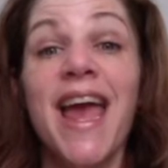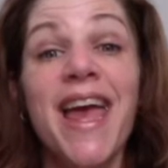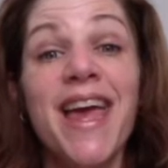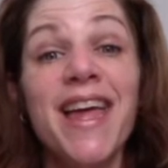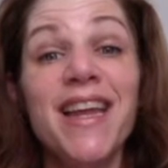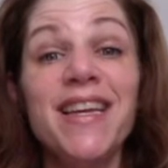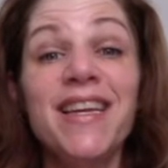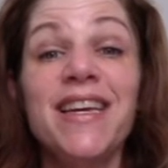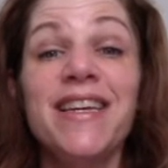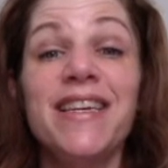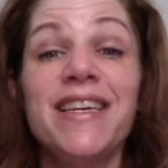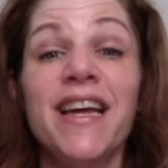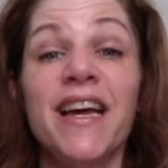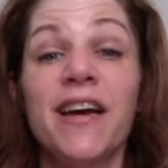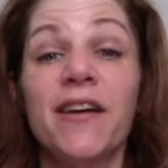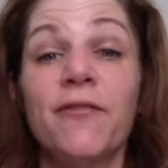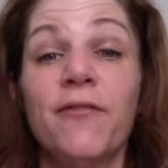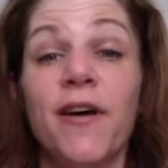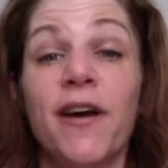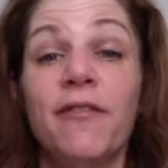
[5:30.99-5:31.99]
and
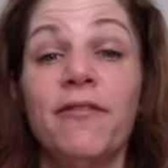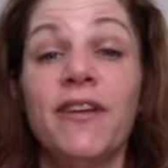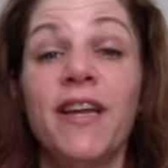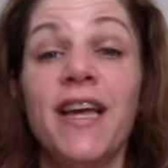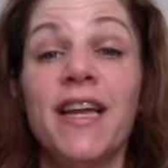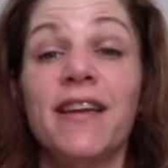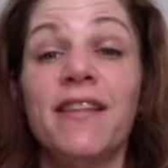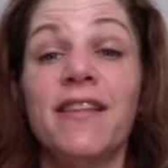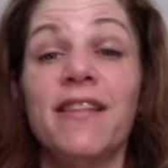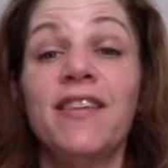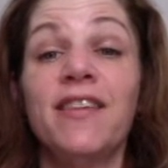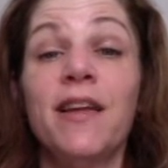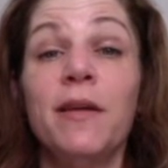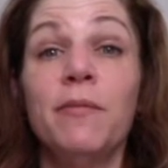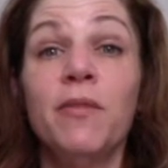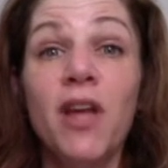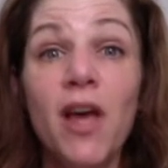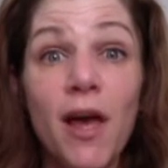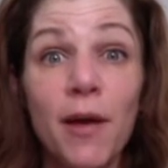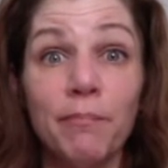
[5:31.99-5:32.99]
eTech 510 at the
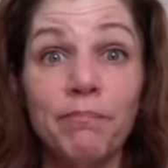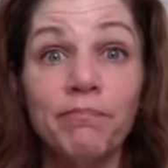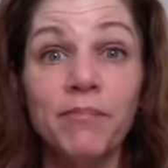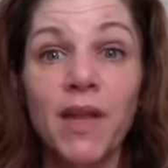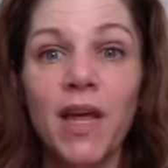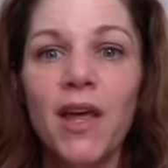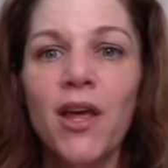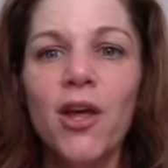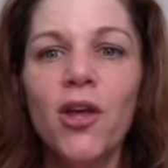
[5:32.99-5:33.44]
same time.